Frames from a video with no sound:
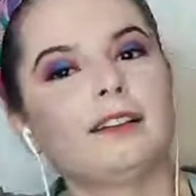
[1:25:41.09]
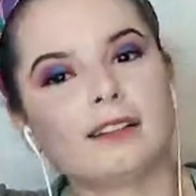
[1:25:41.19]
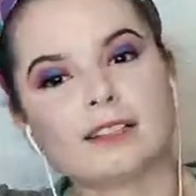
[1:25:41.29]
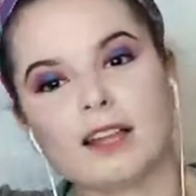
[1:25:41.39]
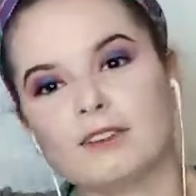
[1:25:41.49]

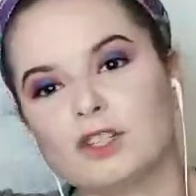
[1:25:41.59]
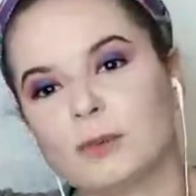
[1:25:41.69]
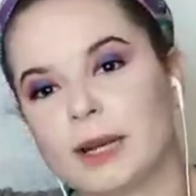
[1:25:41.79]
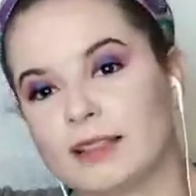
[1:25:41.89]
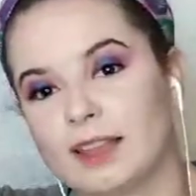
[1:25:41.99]
It's kind of a
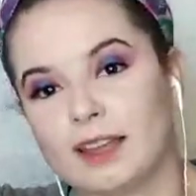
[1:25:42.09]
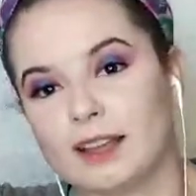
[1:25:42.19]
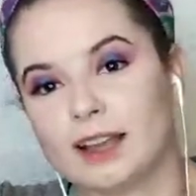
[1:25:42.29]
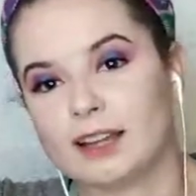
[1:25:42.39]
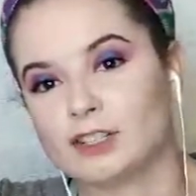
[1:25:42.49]
Gemini thing.
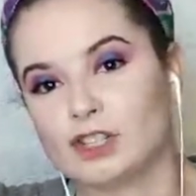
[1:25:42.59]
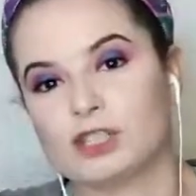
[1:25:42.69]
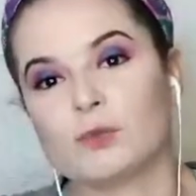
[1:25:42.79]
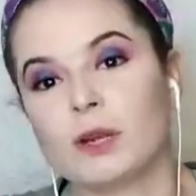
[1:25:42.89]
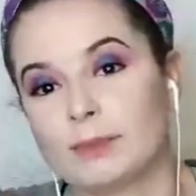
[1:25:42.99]
I kind of
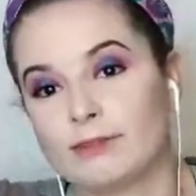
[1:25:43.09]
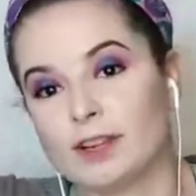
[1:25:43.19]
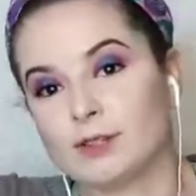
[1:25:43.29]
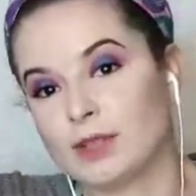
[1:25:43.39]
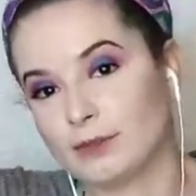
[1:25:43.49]
just want to be
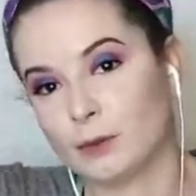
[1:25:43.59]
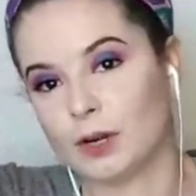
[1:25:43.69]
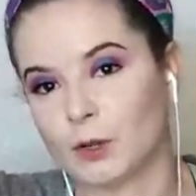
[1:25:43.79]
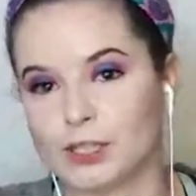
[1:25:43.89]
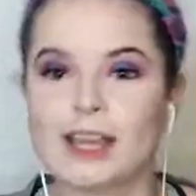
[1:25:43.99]
friends with
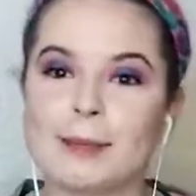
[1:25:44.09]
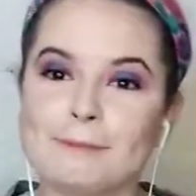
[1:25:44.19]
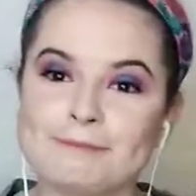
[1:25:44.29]
everyone all the time.